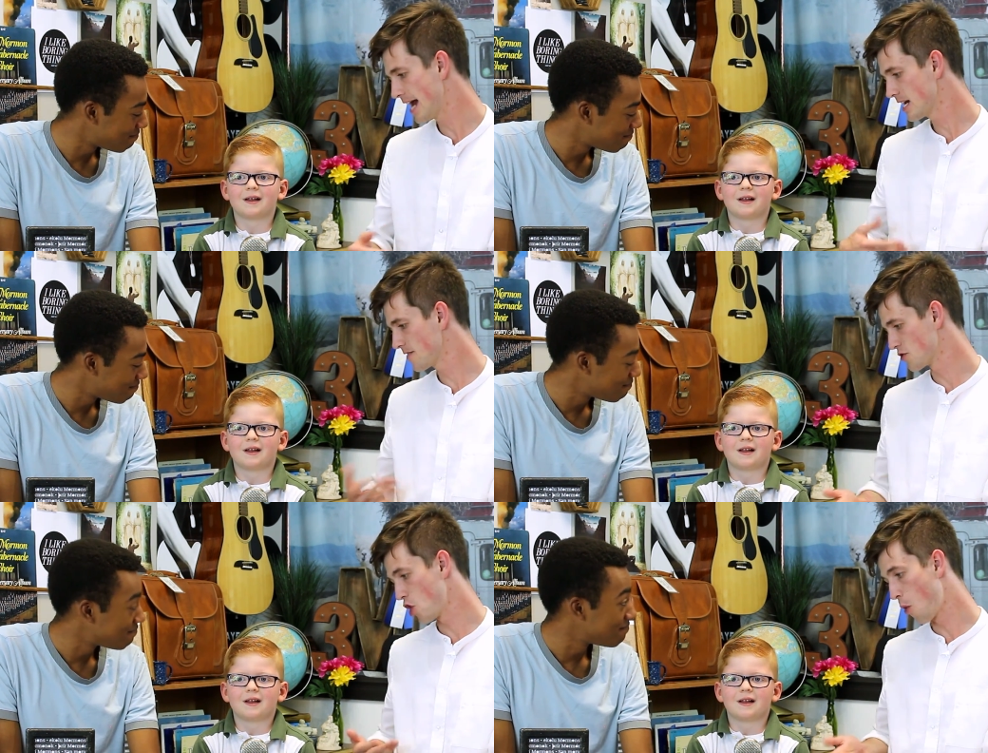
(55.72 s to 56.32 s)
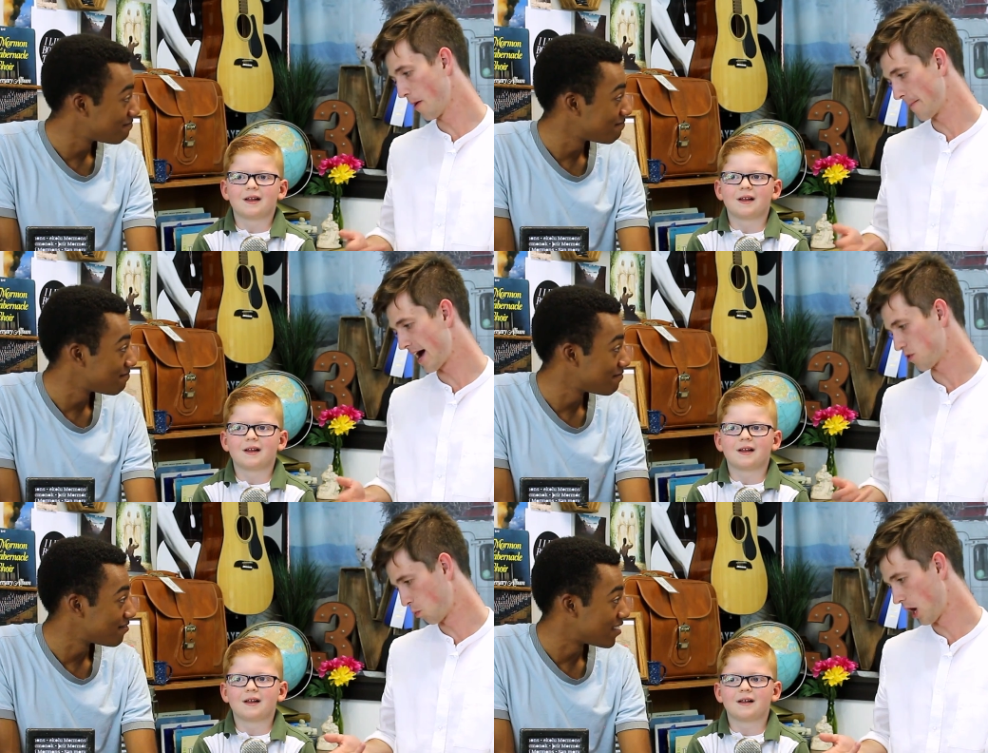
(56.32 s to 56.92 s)
Speaker 1: I didn't even know what
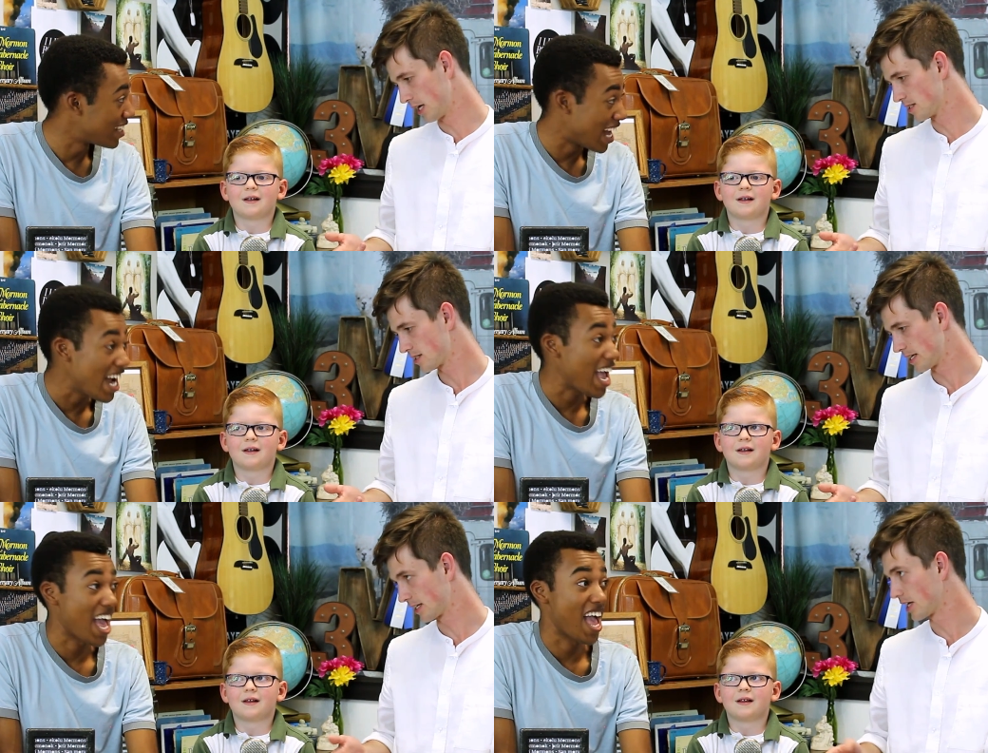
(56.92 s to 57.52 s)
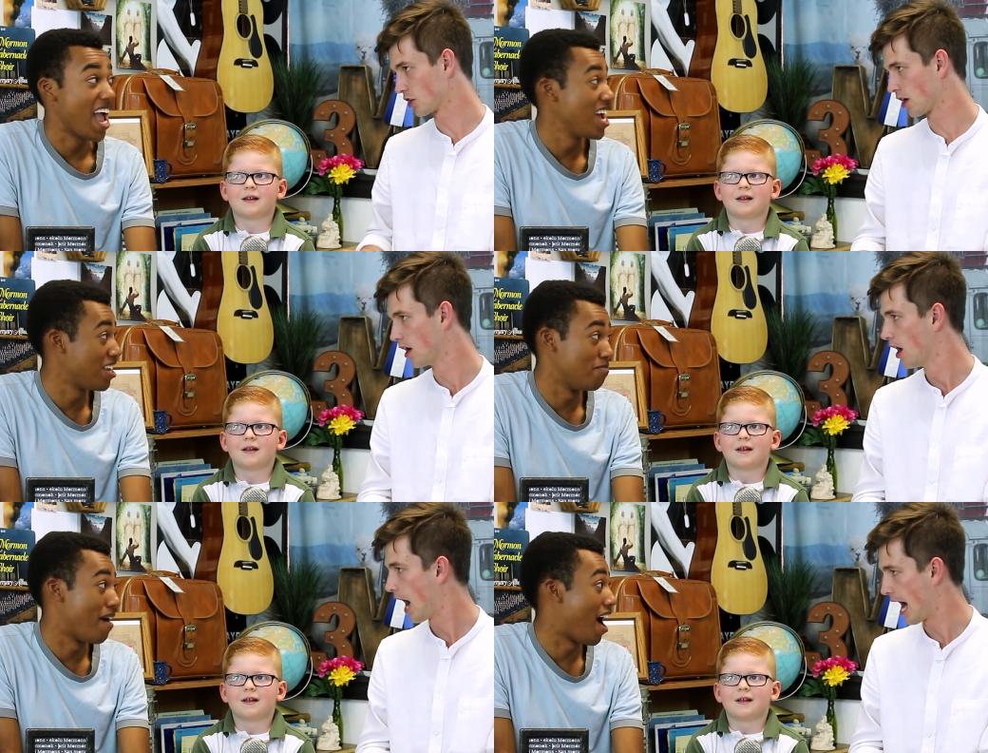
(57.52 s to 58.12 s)
math was. Yeah, I
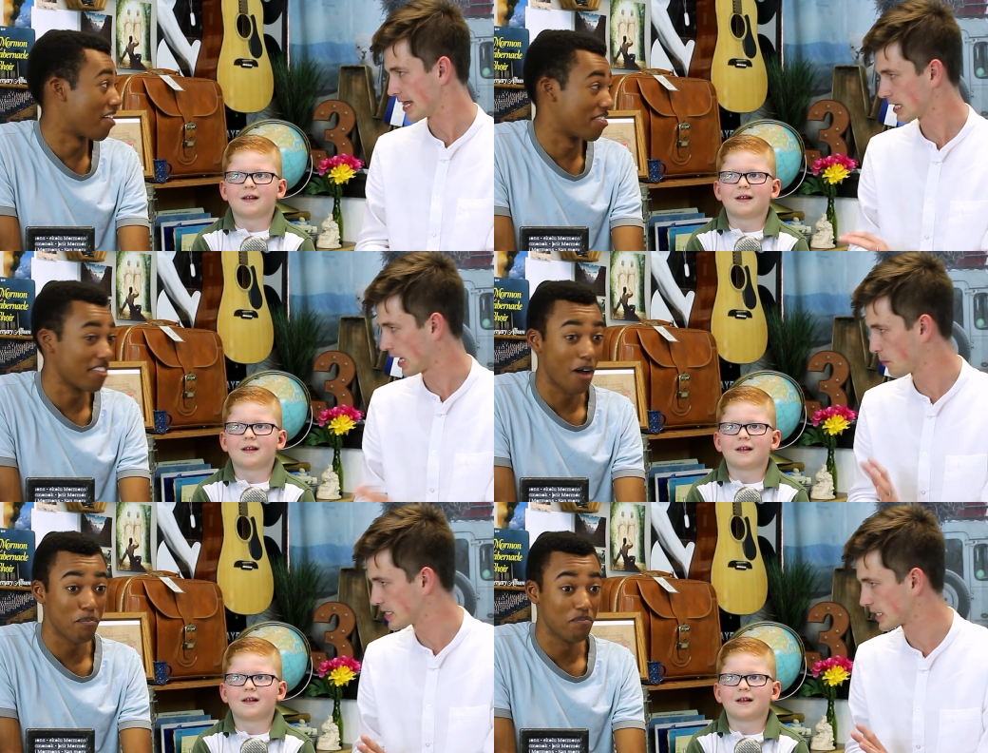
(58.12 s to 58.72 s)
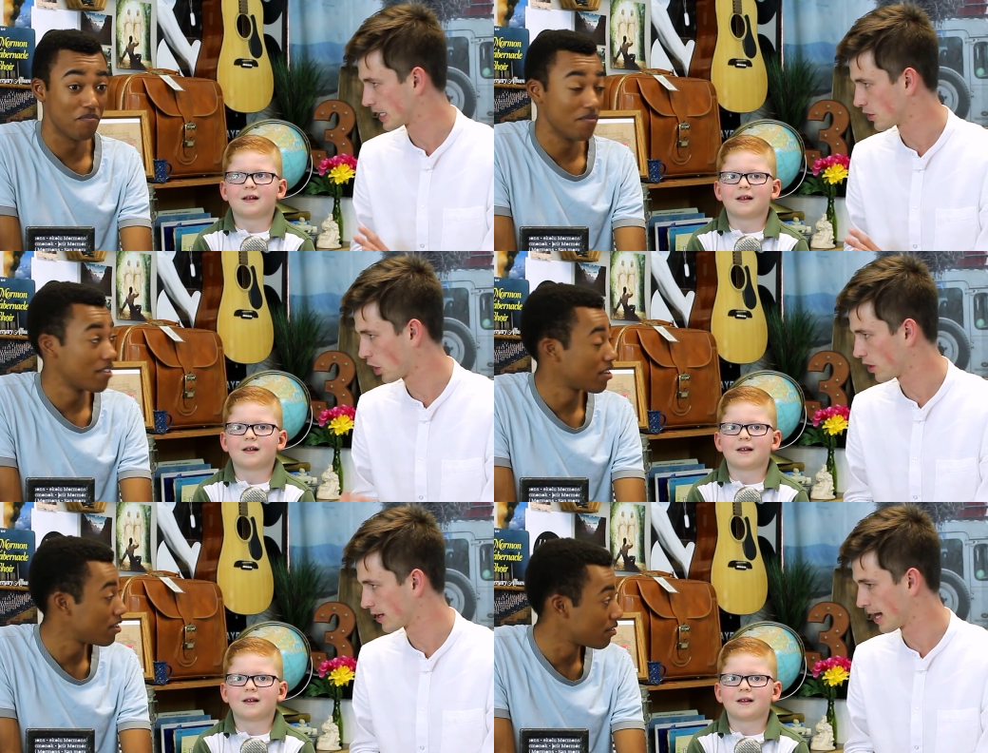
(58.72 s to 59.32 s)
hated math. I think I went to
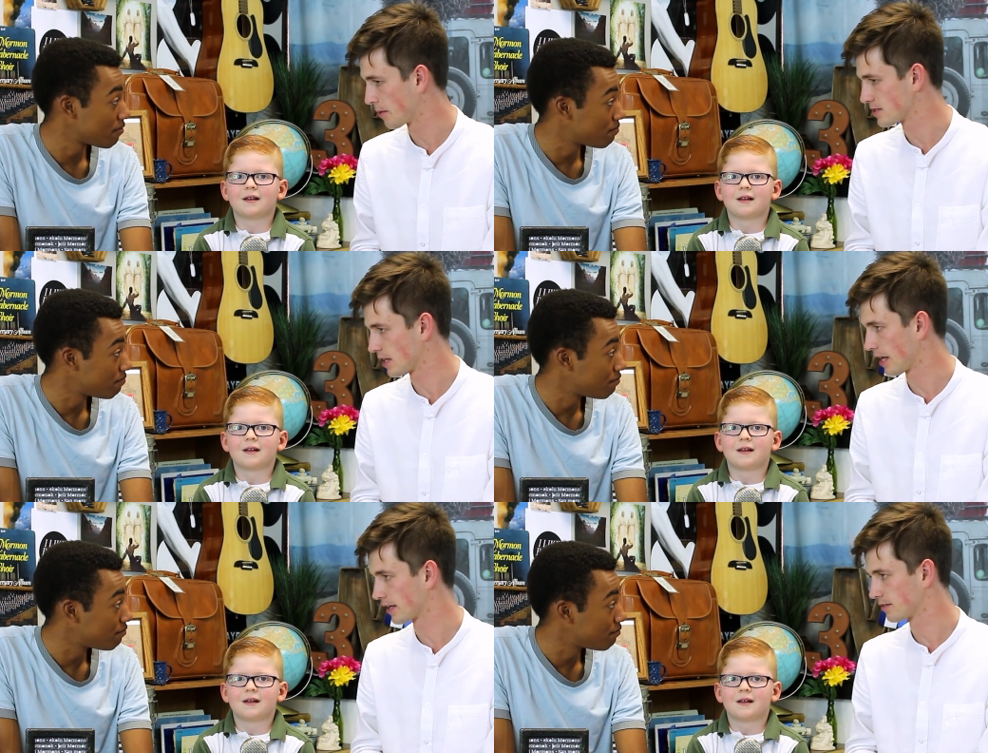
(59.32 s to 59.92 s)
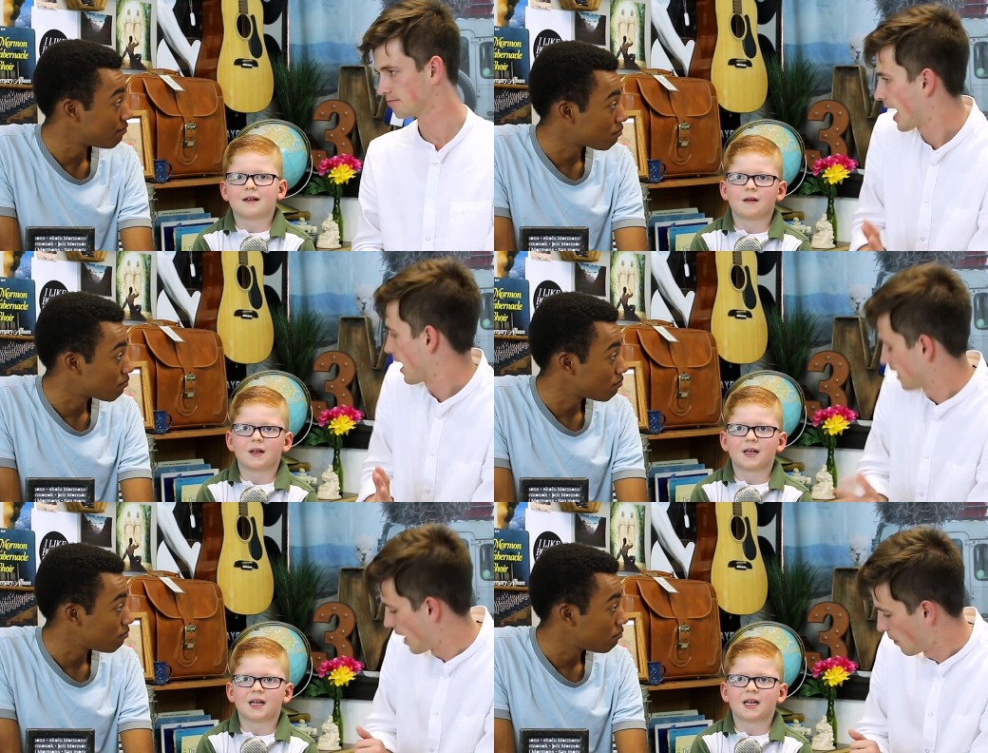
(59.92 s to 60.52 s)
kindergarten and I was like, yeah,
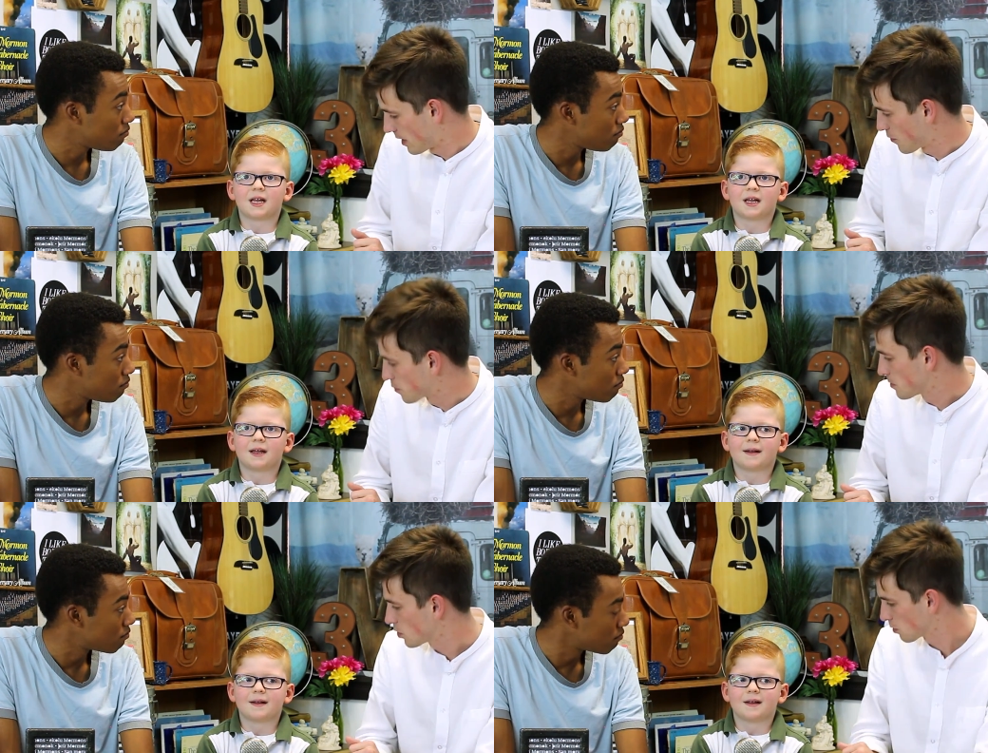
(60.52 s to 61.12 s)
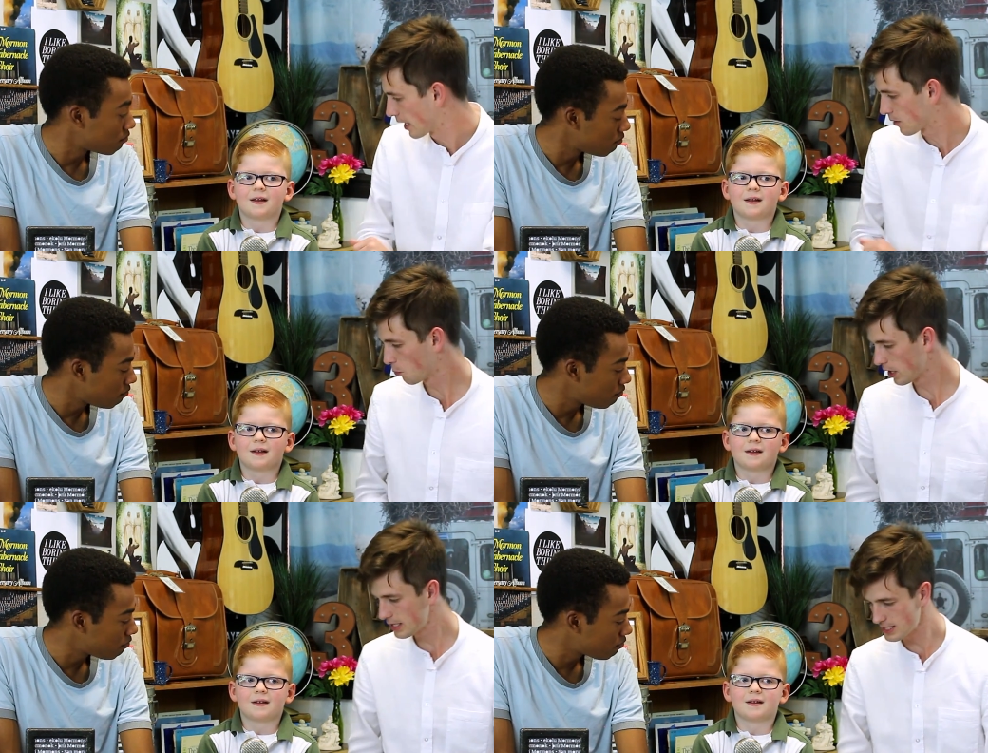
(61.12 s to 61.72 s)
I want to hear from you. Like,
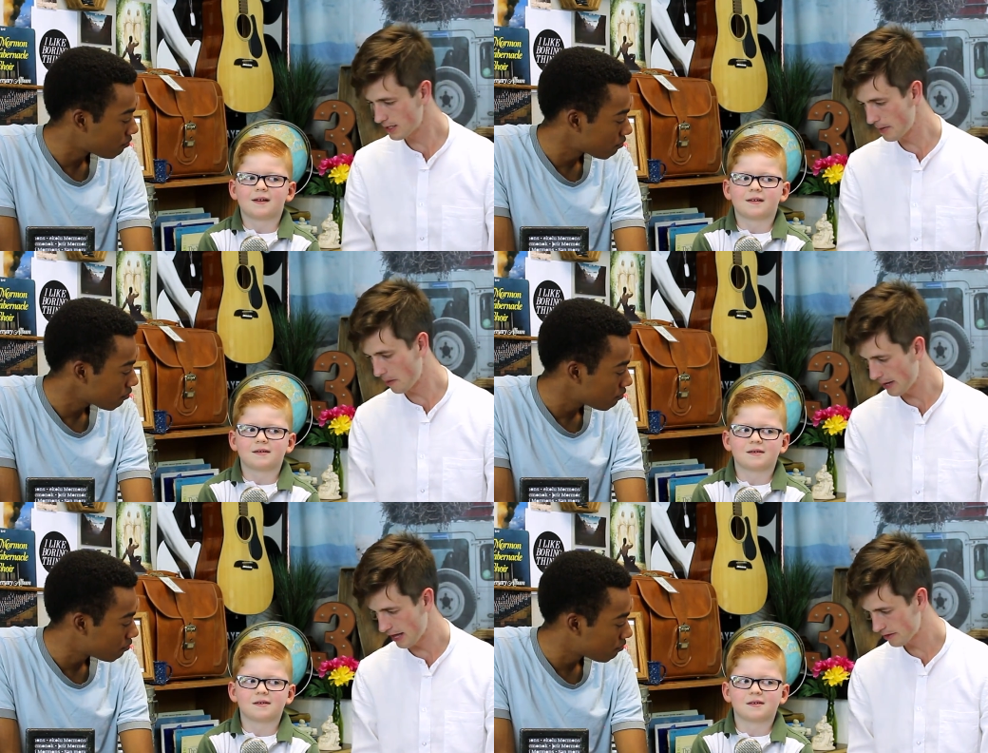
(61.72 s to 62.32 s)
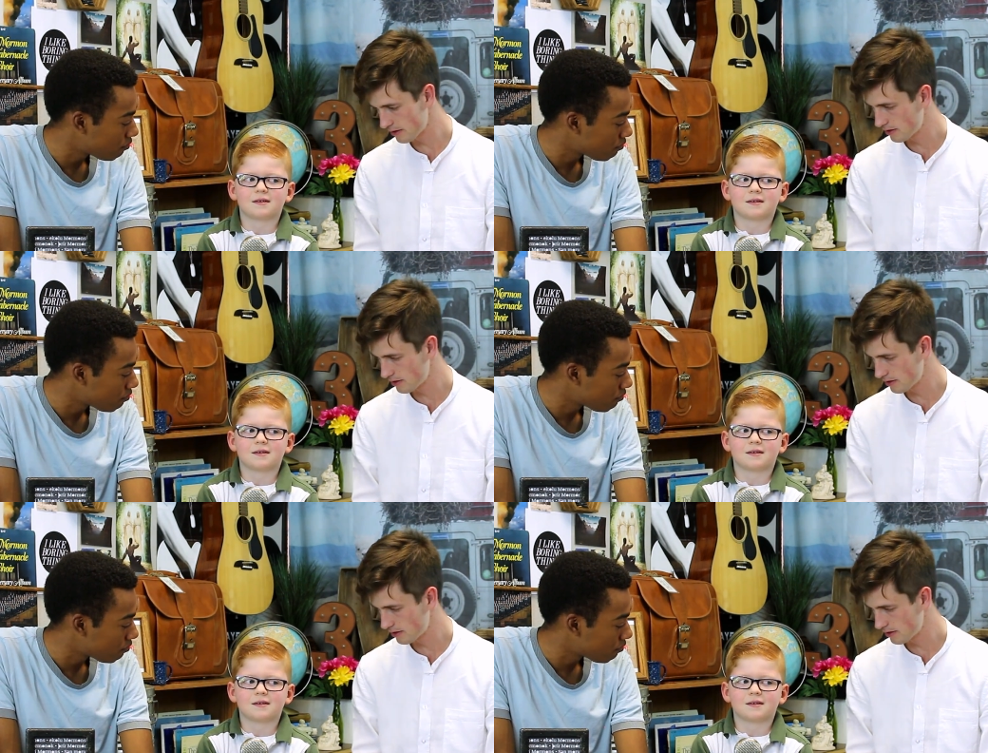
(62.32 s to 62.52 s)
what is it about math?